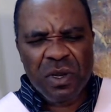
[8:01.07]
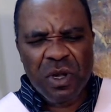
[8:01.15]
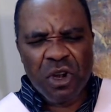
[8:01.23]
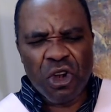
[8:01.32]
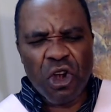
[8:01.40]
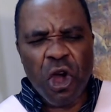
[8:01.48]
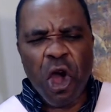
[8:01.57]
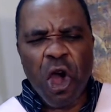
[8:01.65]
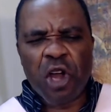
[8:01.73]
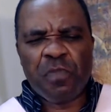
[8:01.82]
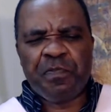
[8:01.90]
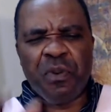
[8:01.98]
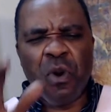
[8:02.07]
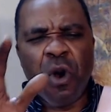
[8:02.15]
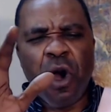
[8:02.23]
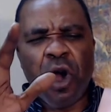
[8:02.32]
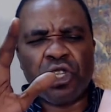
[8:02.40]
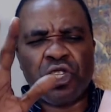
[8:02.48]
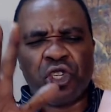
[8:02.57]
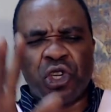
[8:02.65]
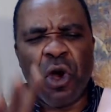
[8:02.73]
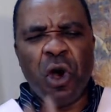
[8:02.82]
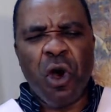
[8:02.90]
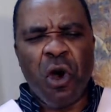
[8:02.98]
Lord, pour
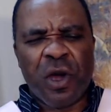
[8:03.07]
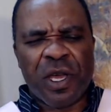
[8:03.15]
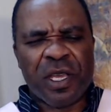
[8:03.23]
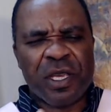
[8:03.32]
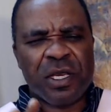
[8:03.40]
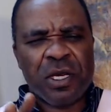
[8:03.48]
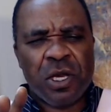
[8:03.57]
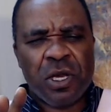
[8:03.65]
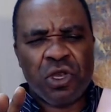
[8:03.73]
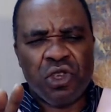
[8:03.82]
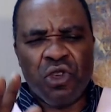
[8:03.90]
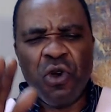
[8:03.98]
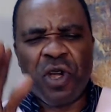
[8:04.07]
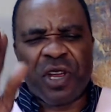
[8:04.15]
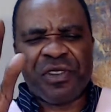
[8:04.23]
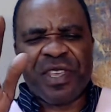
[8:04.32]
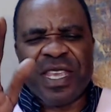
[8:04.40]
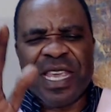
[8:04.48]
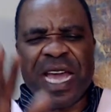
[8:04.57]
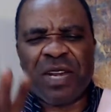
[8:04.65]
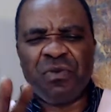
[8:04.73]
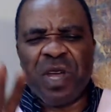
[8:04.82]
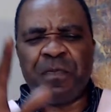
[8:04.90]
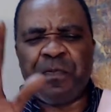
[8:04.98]
joy. You create
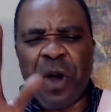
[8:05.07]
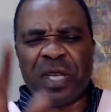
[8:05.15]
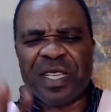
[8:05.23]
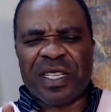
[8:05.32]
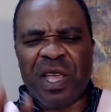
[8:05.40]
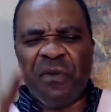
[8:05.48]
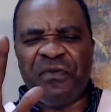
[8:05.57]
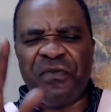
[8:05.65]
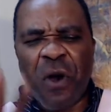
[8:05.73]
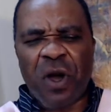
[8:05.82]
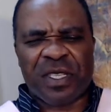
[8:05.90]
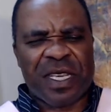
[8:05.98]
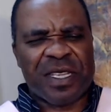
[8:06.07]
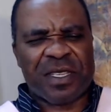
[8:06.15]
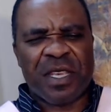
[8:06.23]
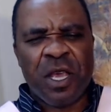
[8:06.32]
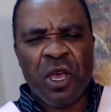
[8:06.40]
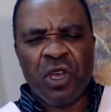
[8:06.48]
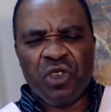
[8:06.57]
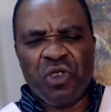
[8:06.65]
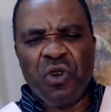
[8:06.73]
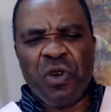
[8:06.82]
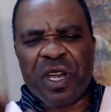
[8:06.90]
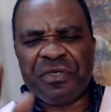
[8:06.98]
with positive forces.
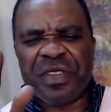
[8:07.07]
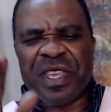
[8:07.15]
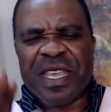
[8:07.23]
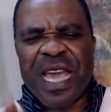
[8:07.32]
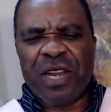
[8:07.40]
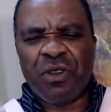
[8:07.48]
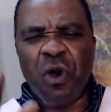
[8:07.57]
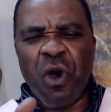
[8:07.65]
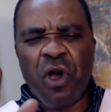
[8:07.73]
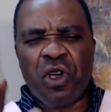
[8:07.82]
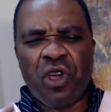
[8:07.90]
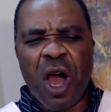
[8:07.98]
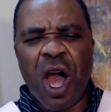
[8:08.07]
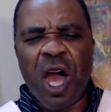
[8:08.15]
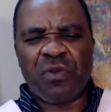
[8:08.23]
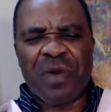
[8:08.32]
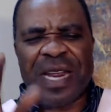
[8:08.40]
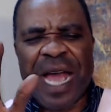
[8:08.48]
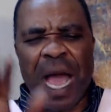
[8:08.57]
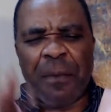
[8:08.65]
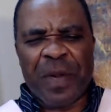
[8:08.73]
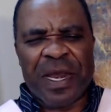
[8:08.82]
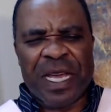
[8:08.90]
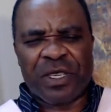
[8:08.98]
You create, oh God, with
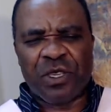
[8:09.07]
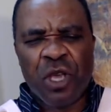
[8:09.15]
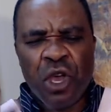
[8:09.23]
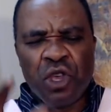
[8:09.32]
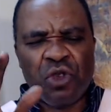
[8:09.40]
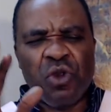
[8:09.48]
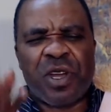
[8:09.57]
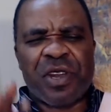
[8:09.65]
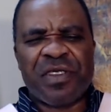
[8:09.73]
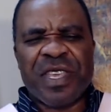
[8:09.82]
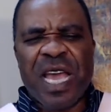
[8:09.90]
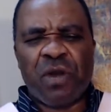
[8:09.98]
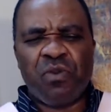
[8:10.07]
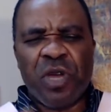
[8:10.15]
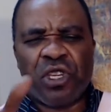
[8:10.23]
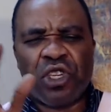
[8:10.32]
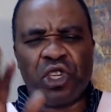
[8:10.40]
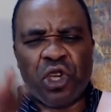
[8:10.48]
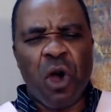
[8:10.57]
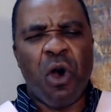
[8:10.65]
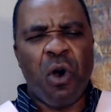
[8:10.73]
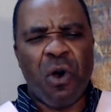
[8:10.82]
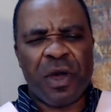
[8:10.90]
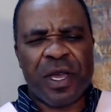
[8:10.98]
happiness. You create with
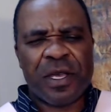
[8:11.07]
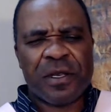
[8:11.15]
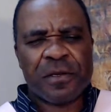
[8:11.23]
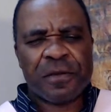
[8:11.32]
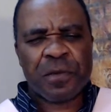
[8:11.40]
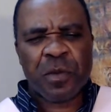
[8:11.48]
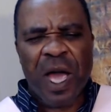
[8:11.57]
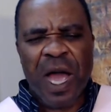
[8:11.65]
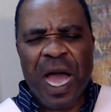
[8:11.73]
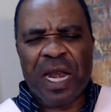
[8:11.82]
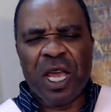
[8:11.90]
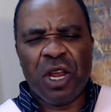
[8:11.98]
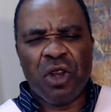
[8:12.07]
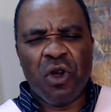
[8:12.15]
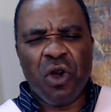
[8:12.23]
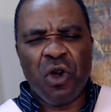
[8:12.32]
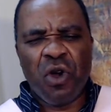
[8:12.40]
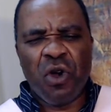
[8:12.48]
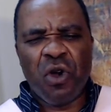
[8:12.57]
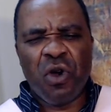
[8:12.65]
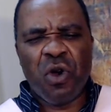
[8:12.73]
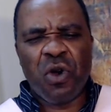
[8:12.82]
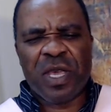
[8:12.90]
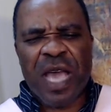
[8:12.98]
joy.
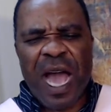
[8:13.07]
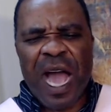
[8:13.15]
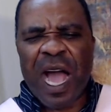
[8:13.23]
Hallelujah.